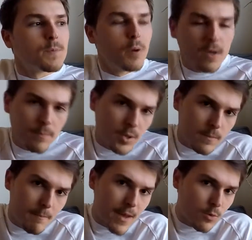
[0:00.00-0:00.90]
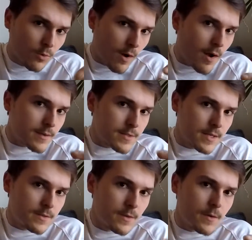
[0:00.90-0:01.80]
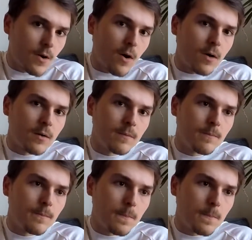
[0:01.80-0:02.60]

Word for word: put put metal rods into your garden